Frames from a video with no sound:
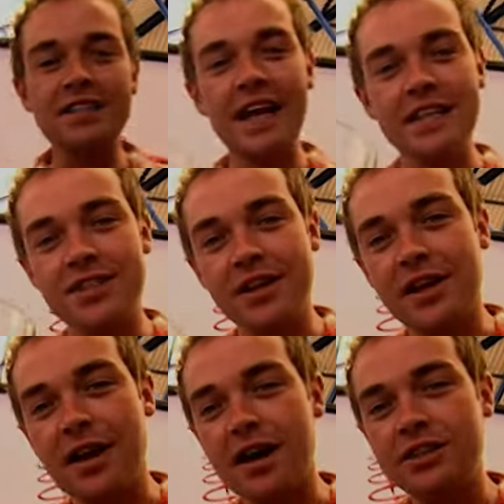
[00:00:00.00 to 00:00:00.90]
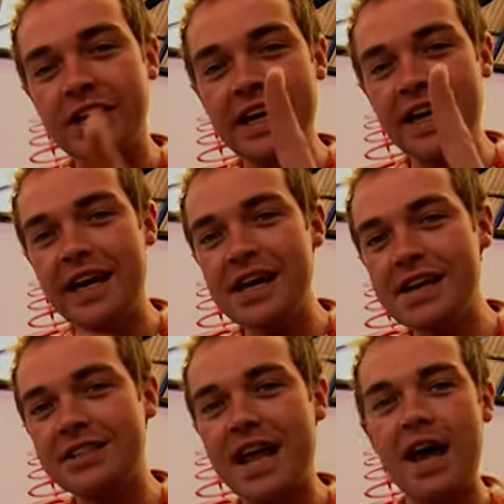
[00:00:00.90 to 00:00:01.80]
into the glass, and here
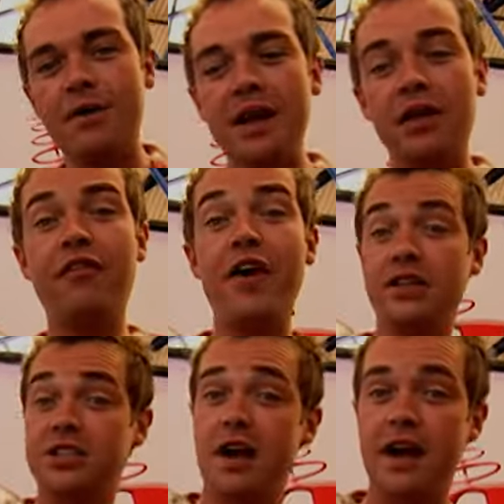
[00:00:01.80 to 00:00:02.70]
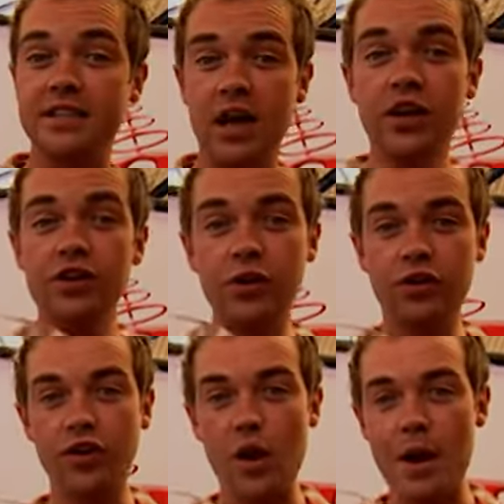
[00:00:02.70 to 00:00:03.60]
is how. Now, the first dice you
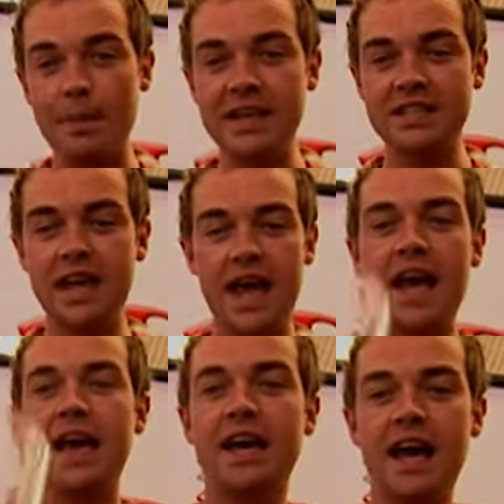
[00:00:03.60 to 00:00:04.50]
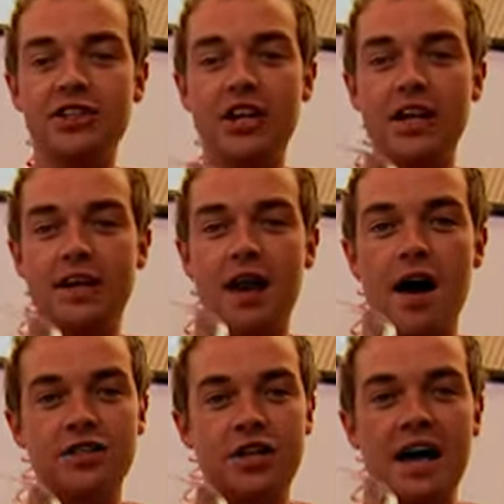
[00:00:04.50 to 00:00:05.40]
throw up into the air and catch in the
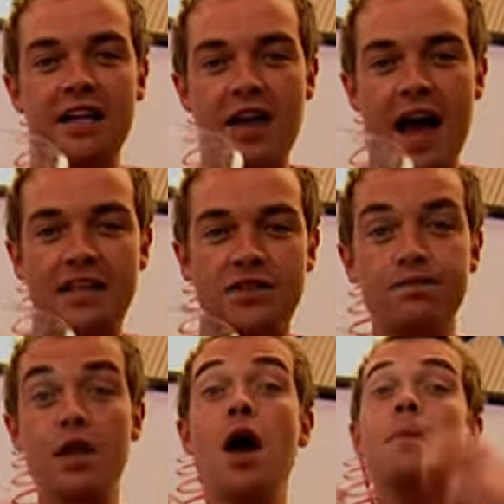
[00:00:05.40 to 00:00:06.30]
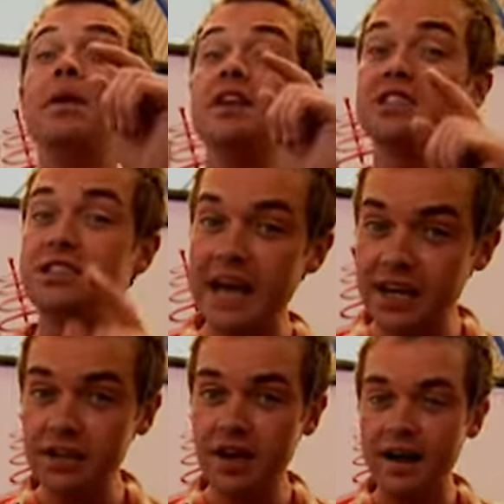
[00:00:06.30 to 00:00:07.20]
glass like that. But the
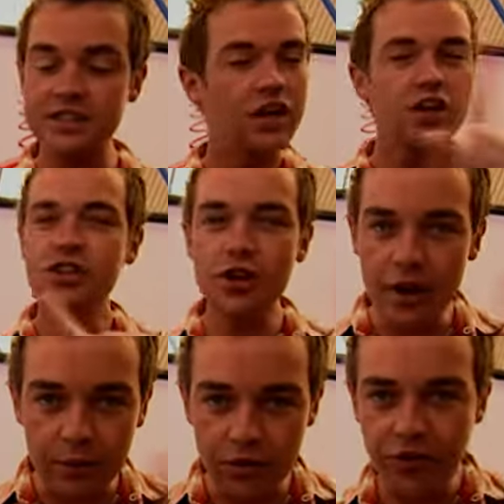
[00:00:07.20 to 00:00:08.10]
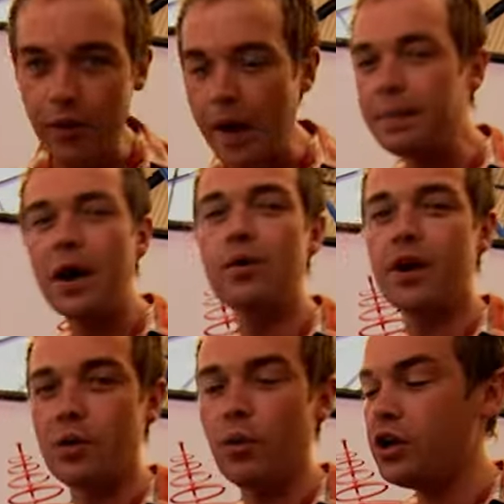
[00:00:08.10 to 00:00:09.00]
second dice you don't throw up. Oh
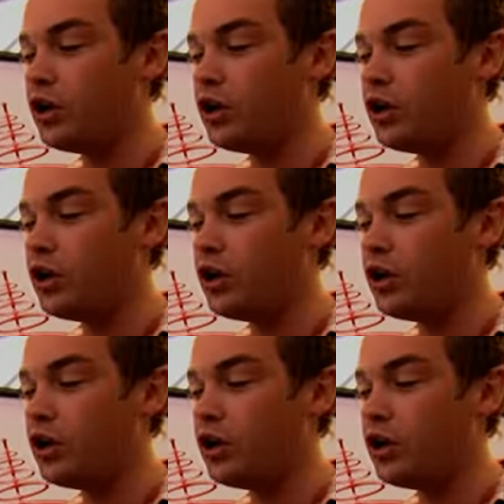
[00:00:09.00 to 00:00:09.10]
no, what you